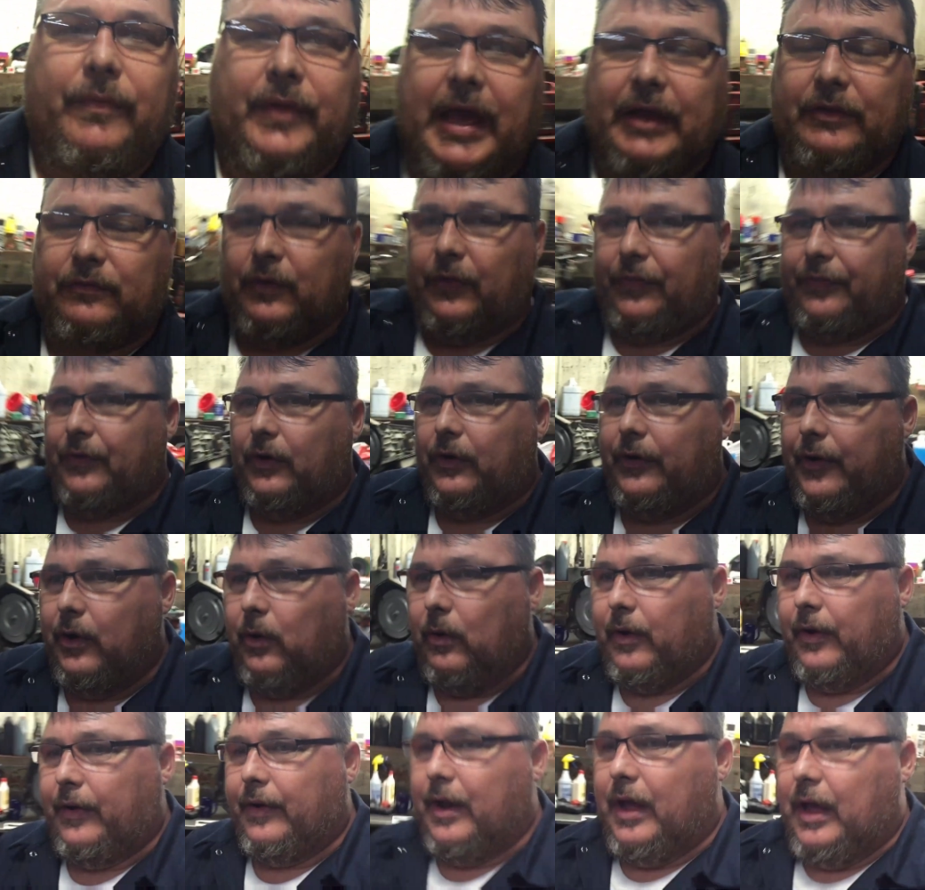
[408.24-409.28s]
that's what they're
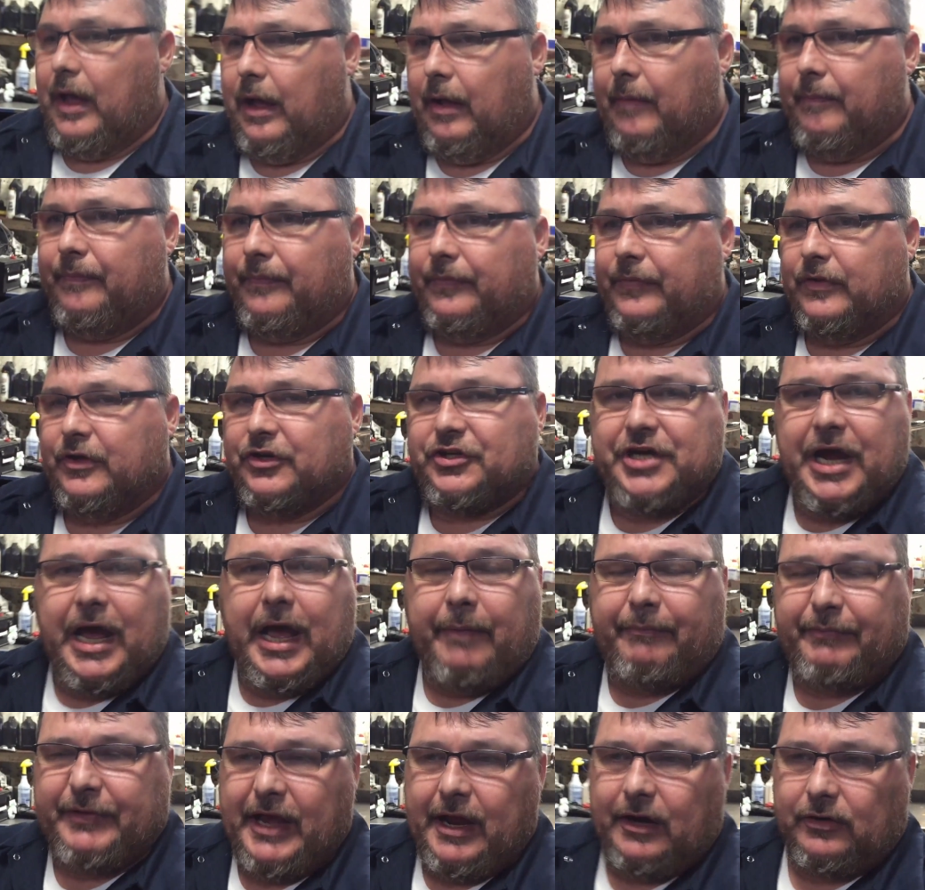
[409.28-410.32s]
doing. The
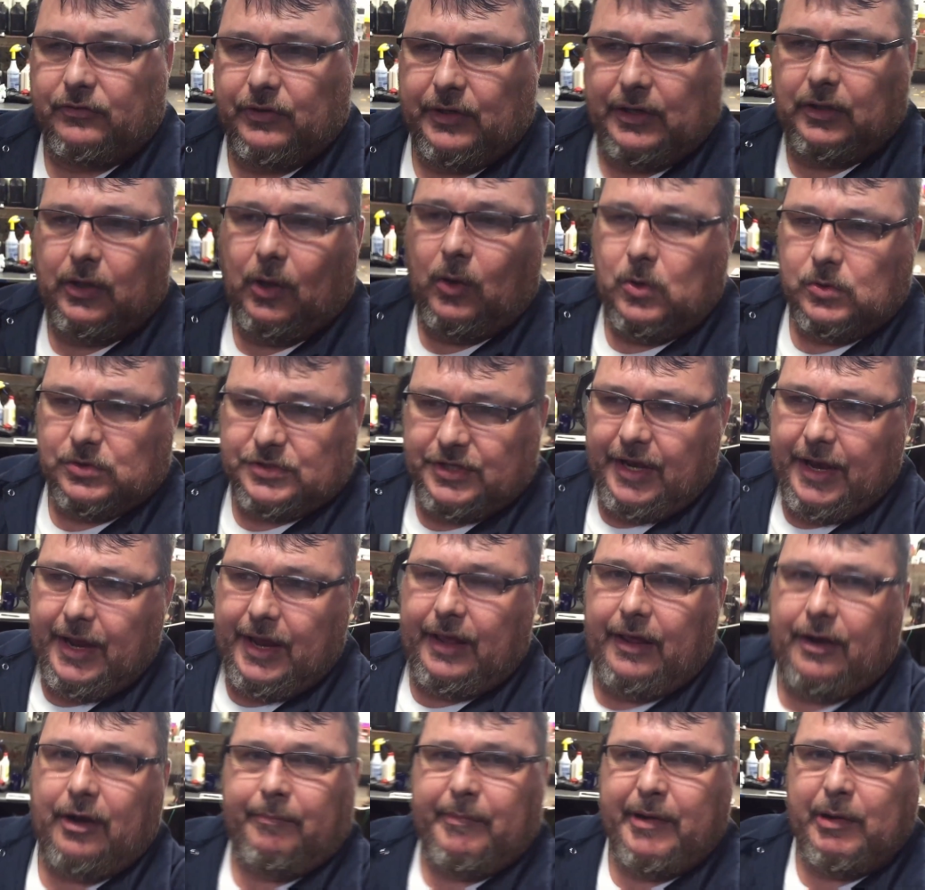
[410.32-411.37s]
shop's actually closed
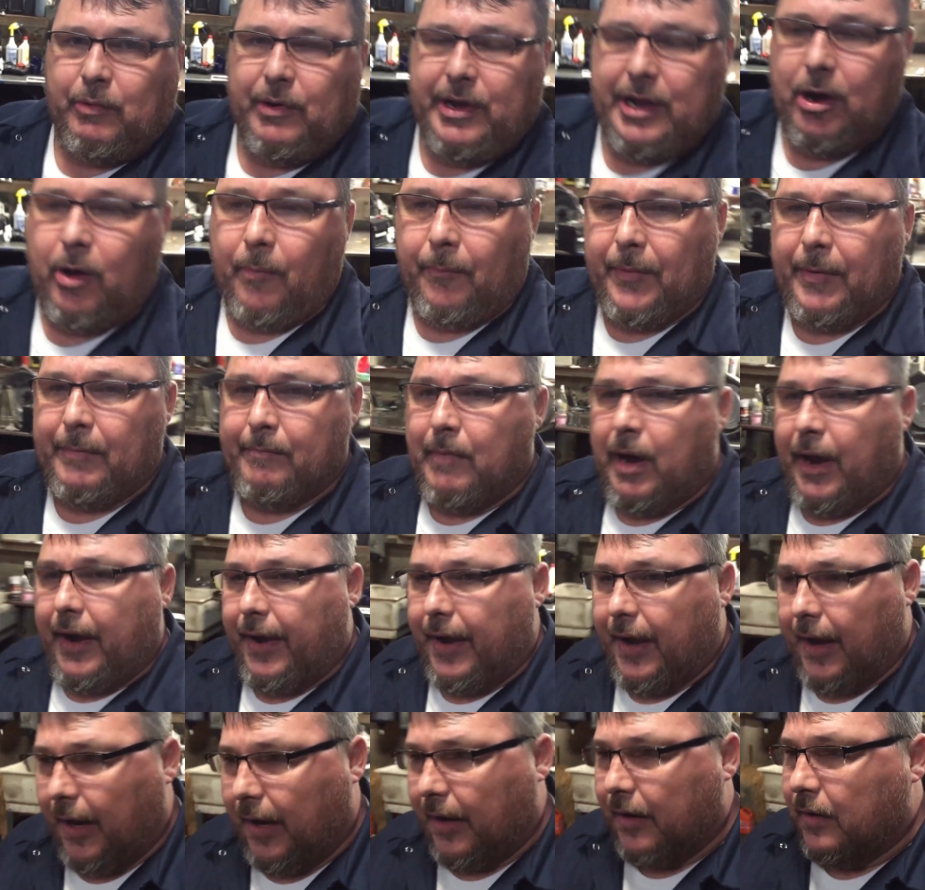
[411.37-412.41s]
today. It'll be reopened
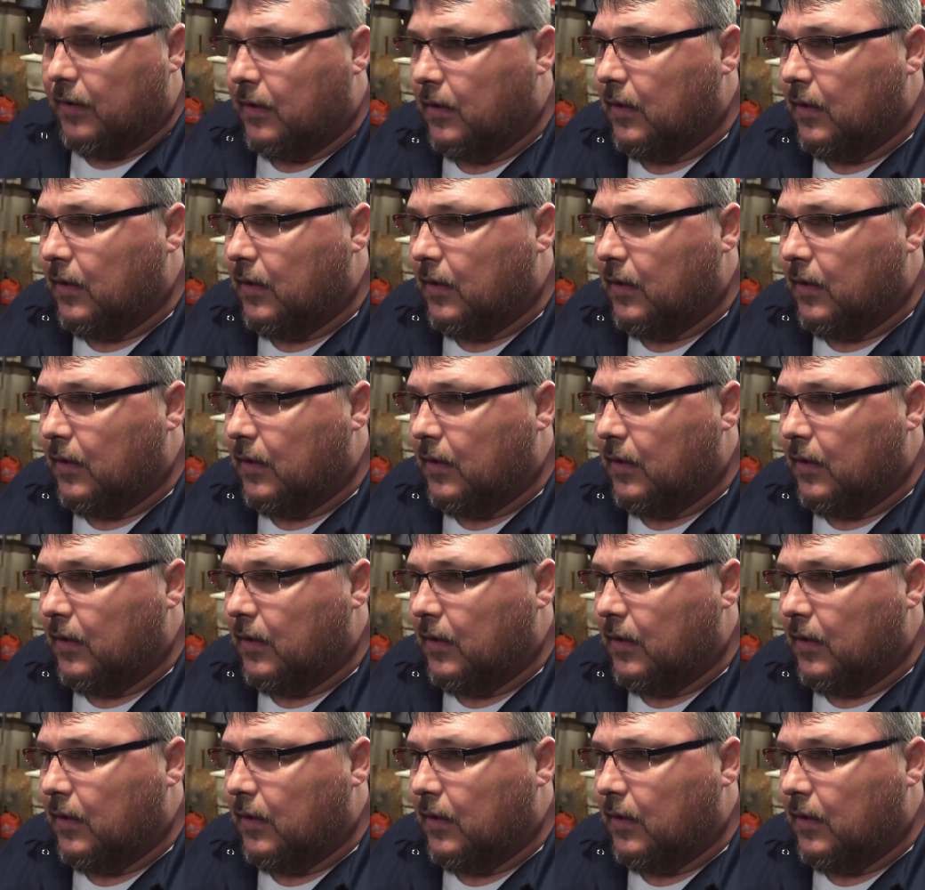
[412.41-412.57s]
Monday.